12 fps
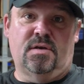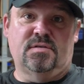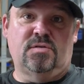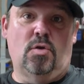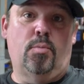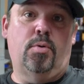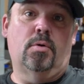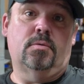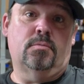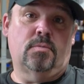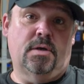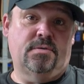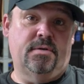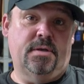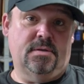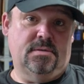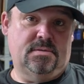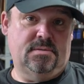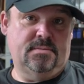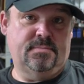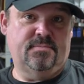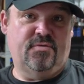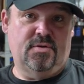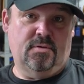Slowpoke Rodriguez,
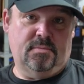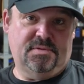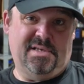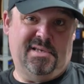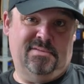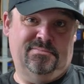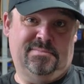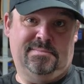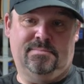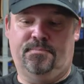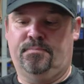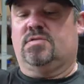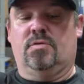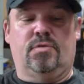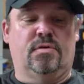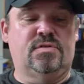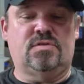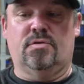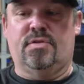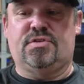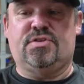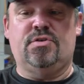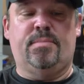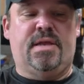if you know what I'm saying. So those are the
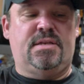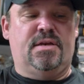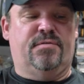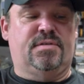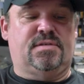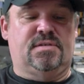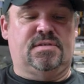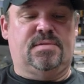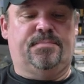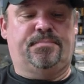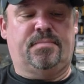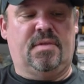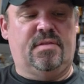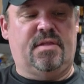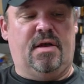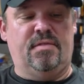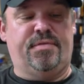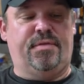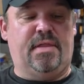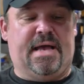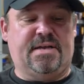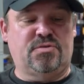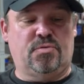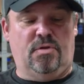two main differences the, the
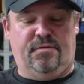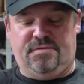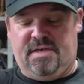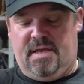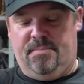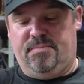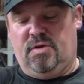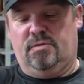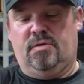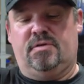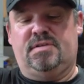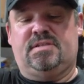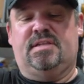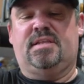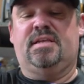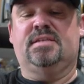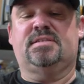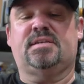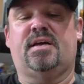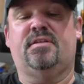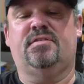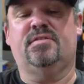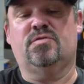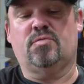last roll of tape, you'll notice that the inside
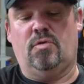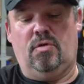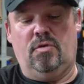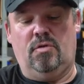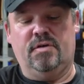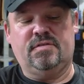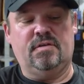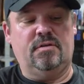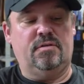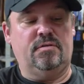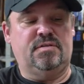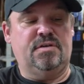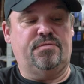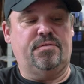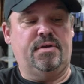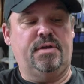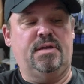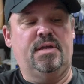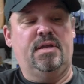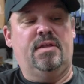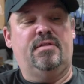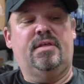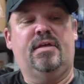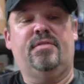of this roll looks a little different
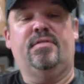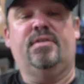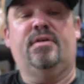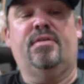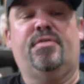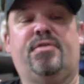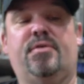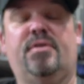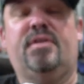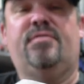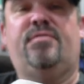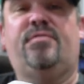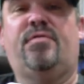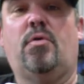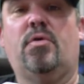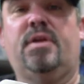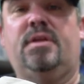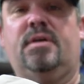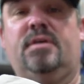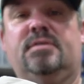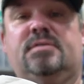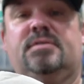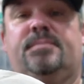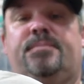than the 3040
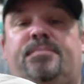does.